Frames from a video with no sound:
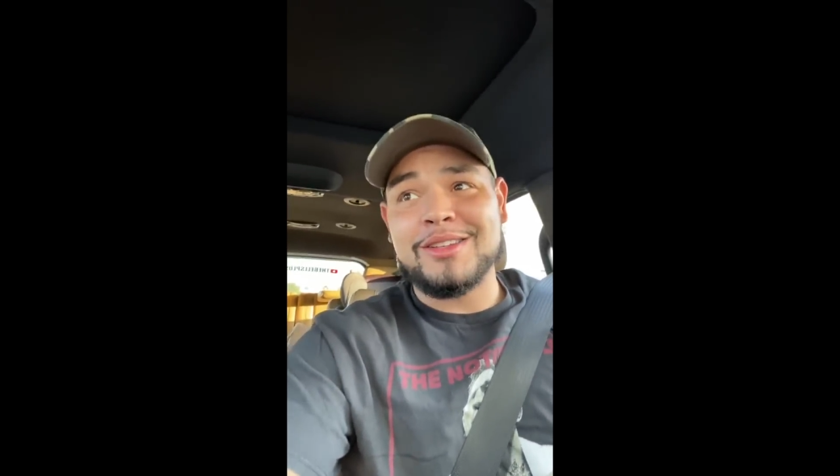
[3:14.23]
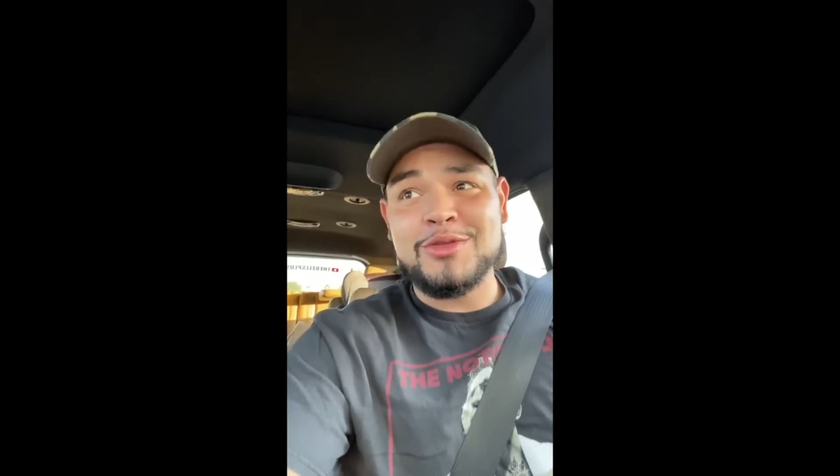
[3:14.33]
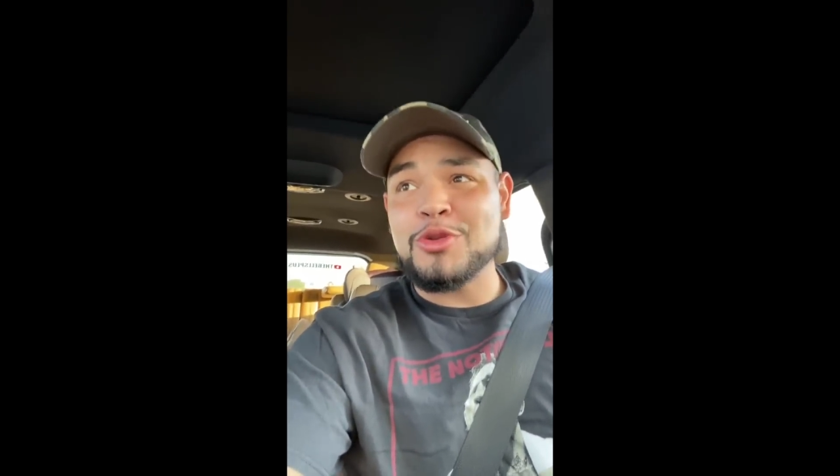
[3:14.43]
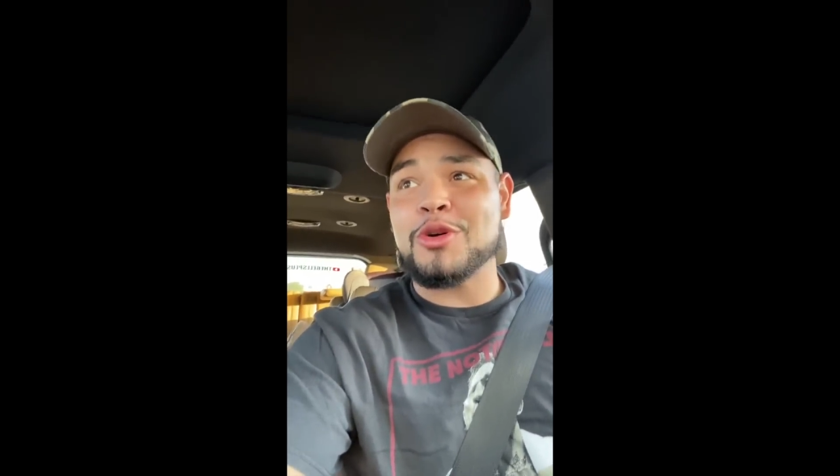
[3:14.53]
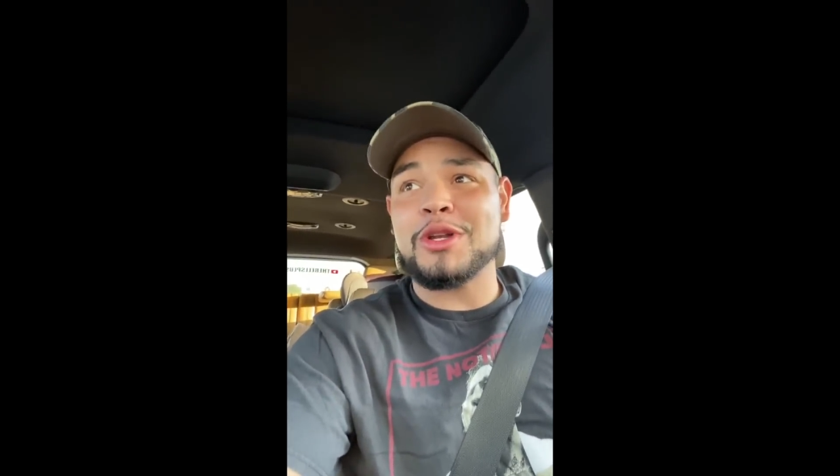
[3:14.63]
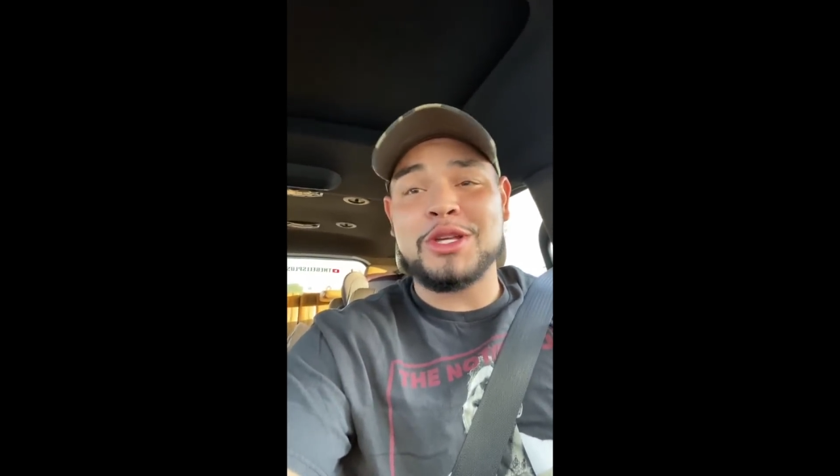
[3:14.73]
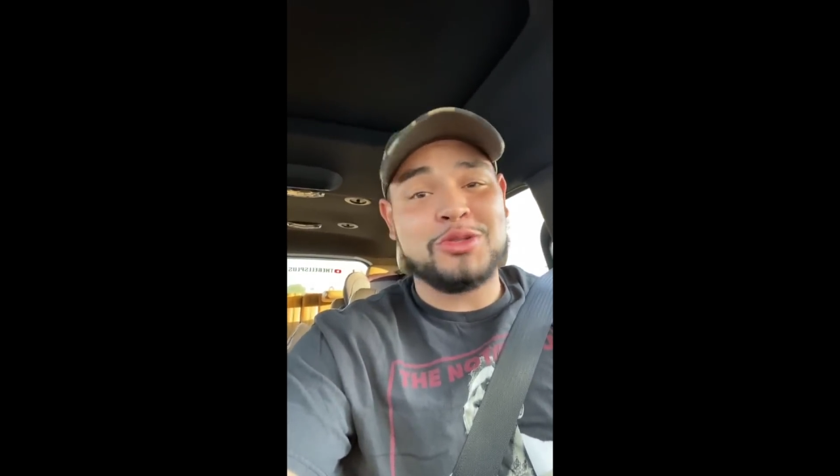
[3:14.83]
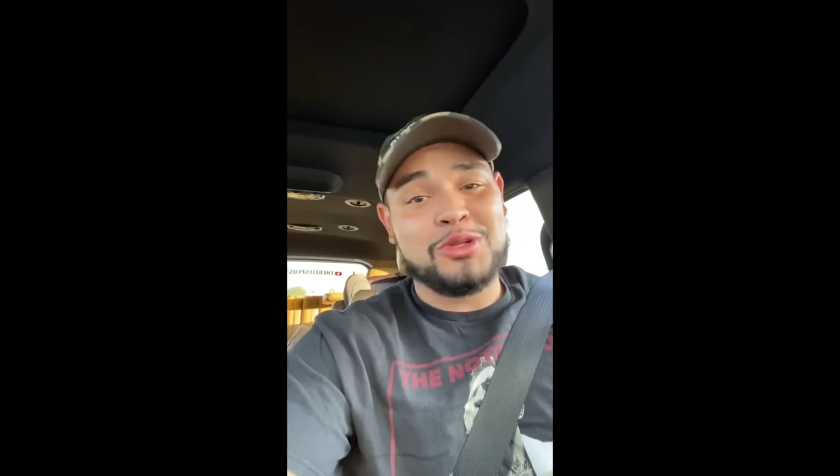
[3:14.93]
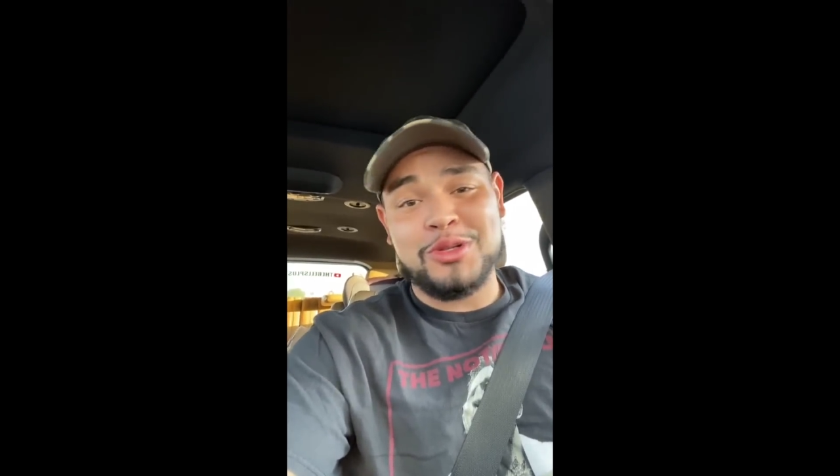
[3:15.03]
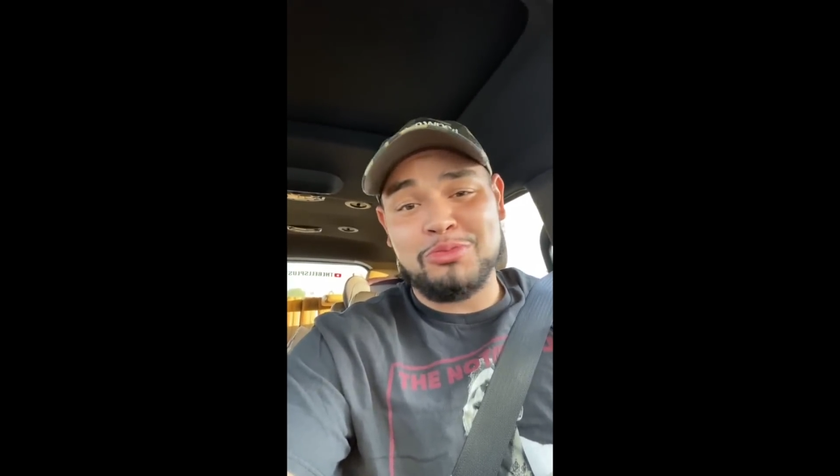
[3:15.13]
you know, that's
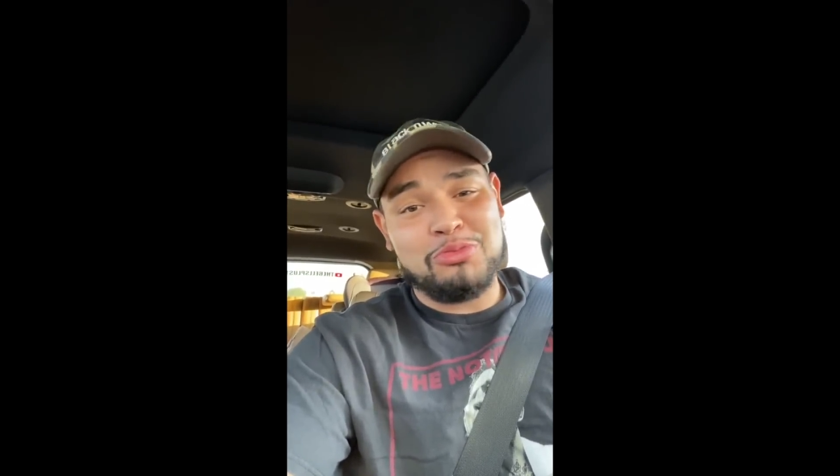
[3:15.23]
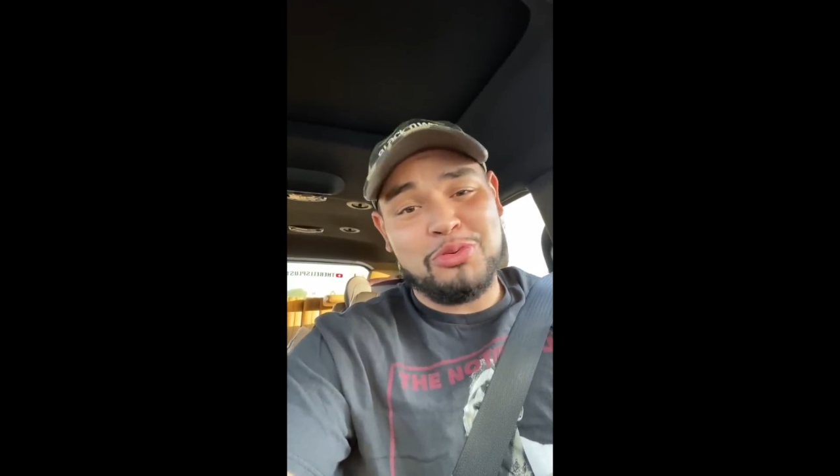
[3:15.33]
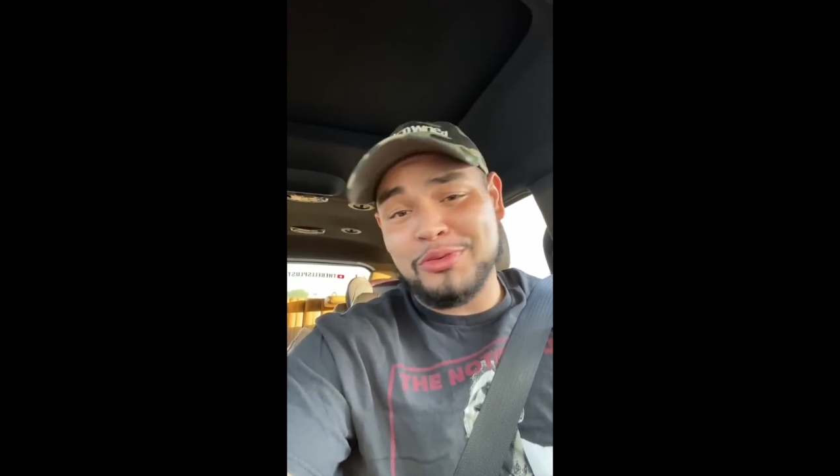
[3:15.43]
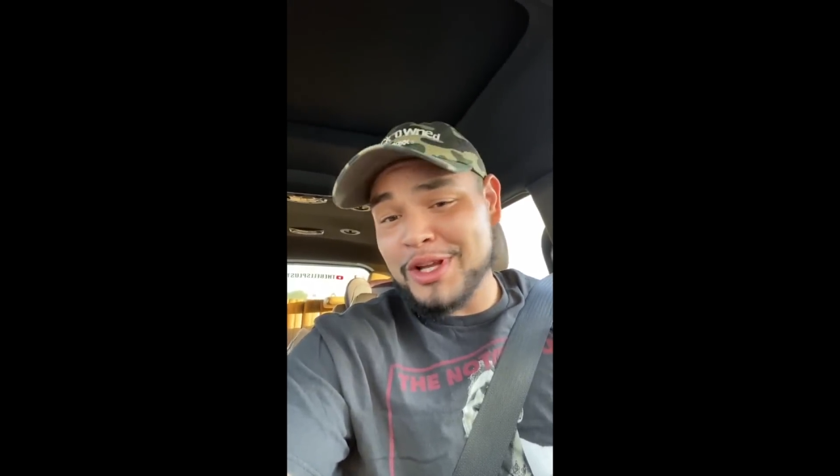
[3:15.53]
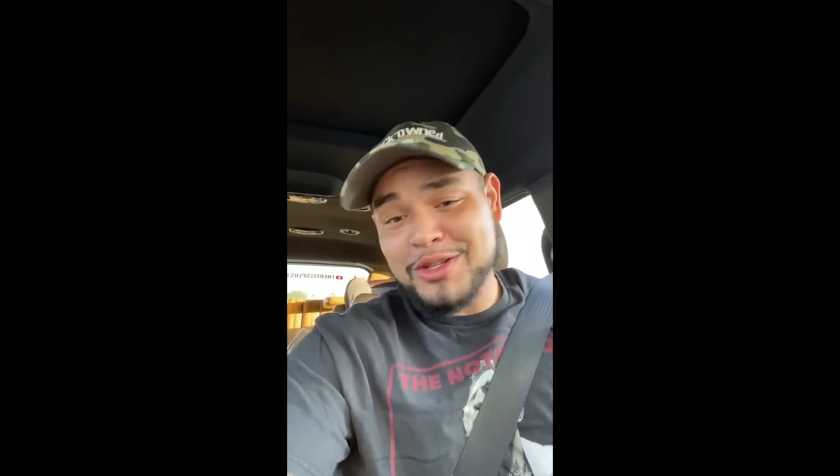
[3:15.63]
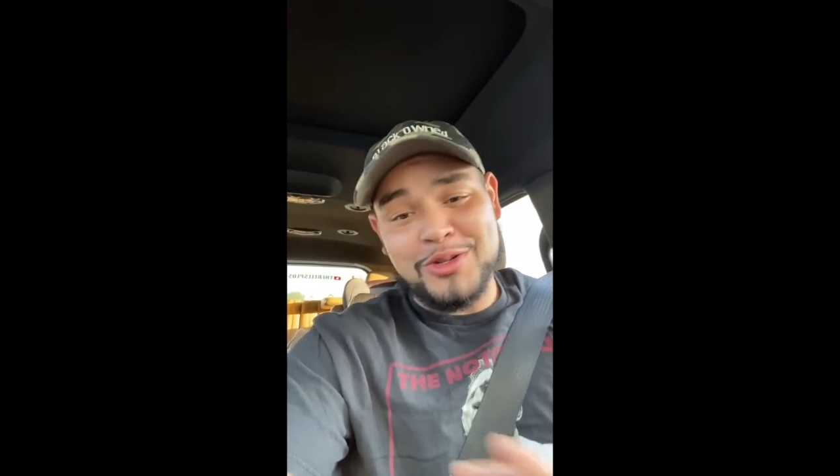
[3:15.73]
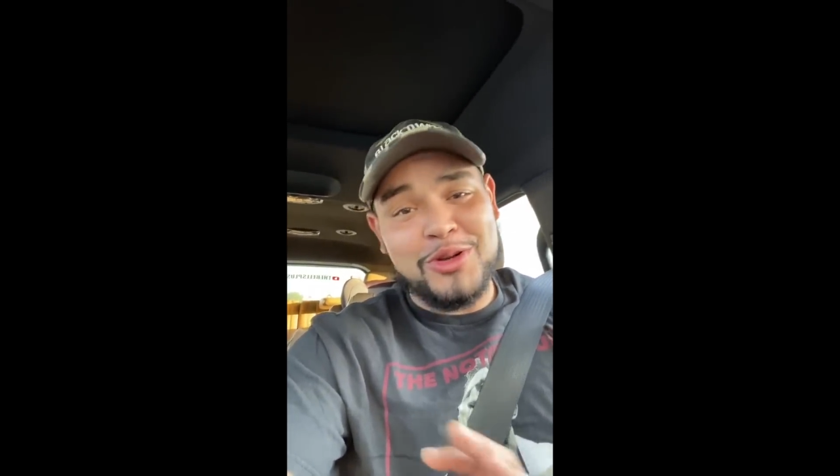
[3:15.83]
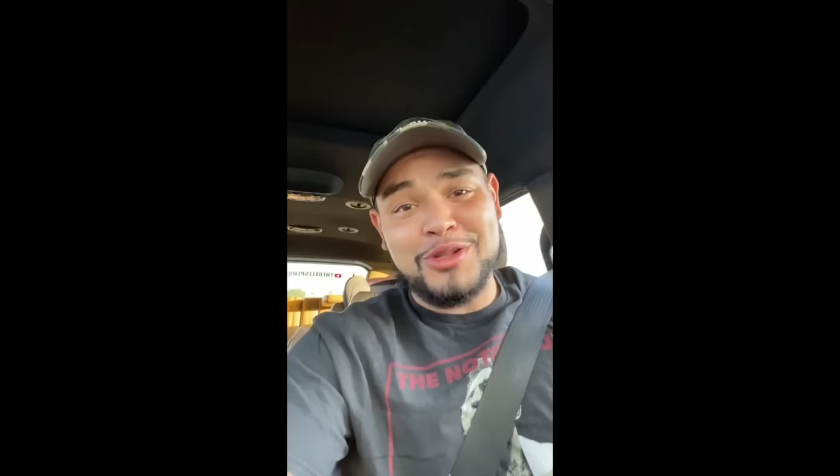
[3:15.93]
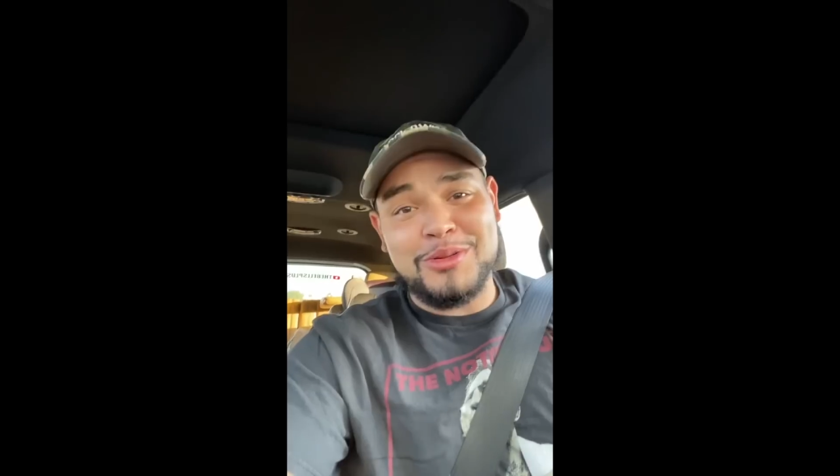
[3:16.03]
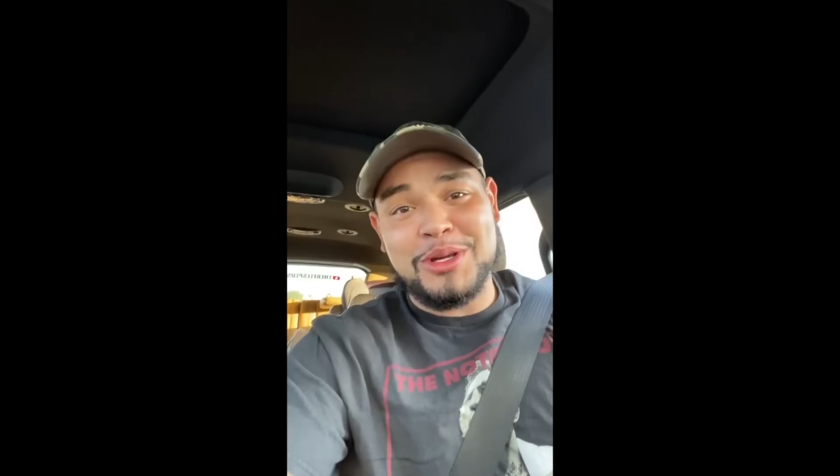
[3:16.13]
the
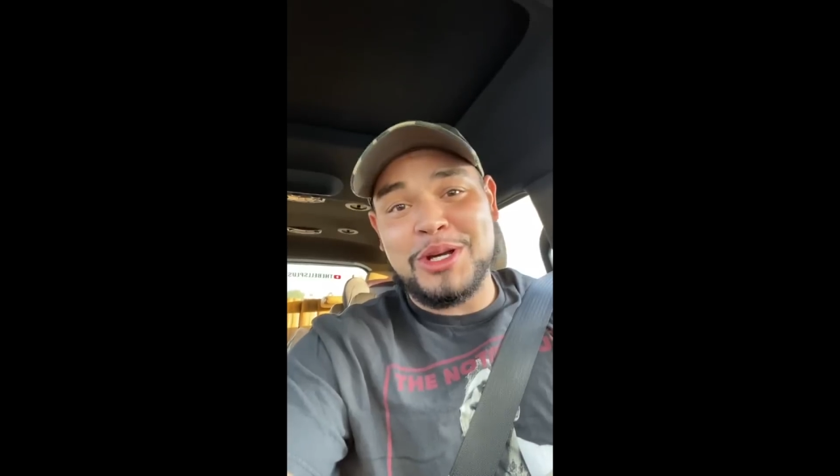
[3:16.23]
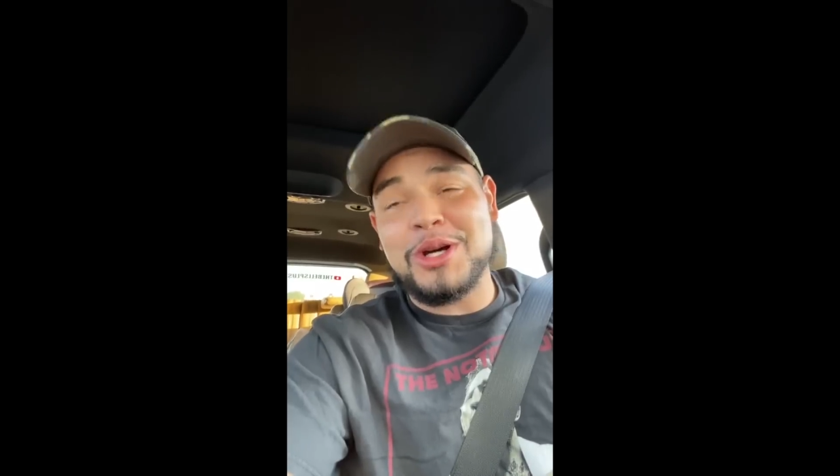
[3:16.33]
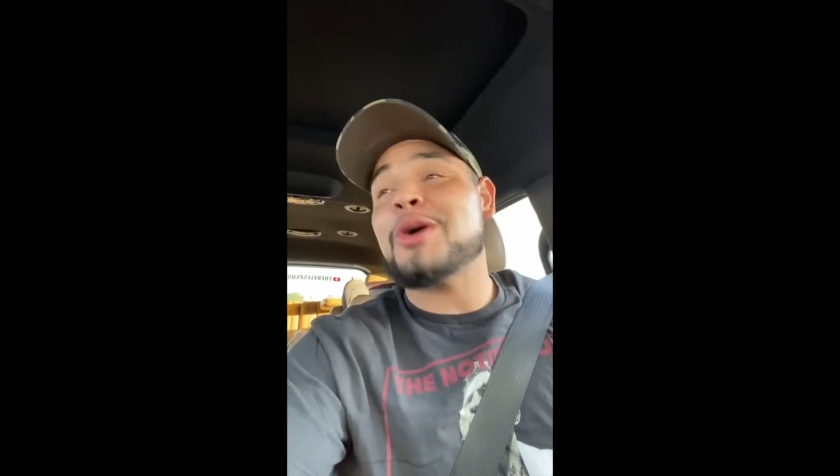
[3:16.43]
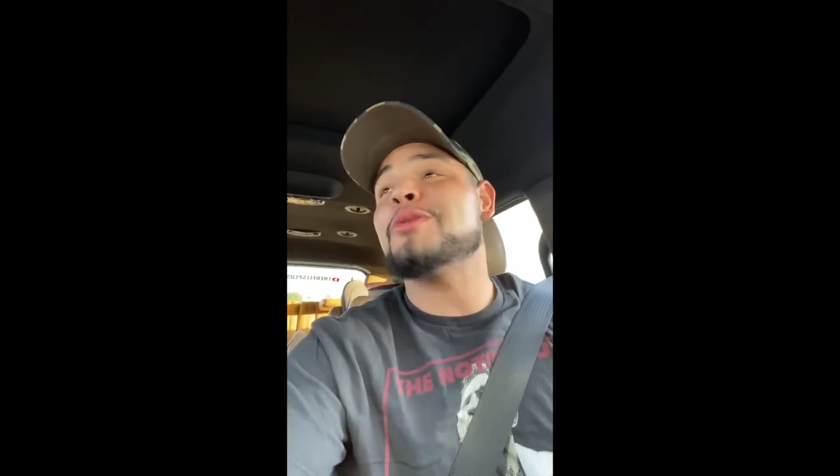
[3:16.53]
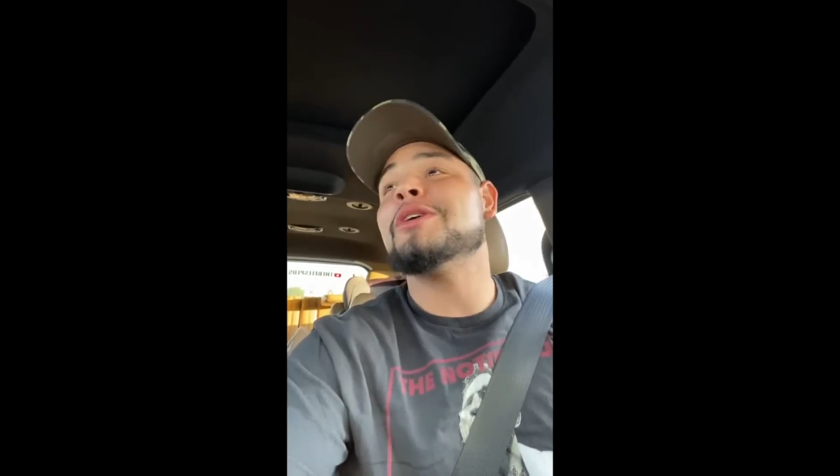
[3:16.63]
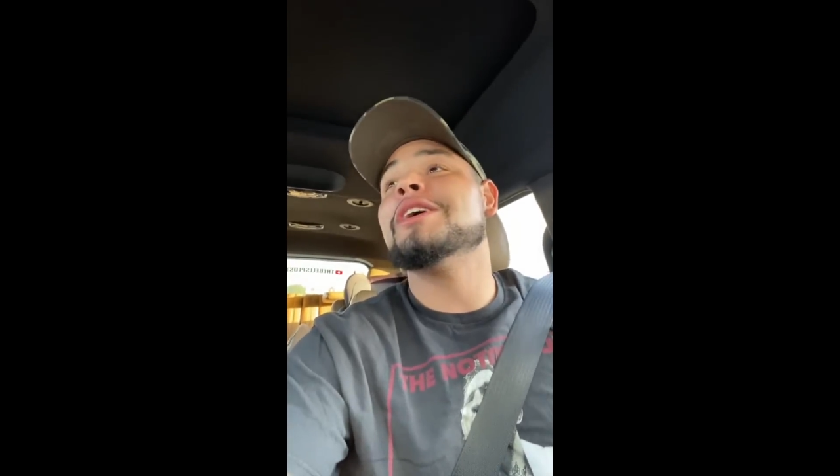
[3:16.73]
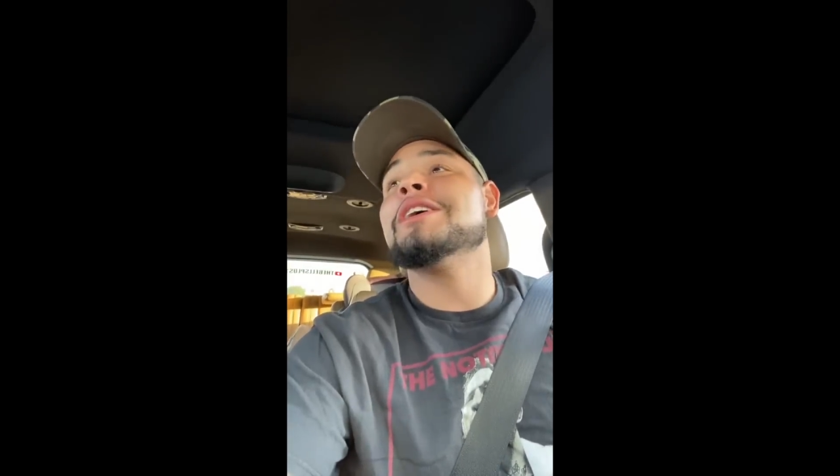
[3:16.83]
ultimate goal.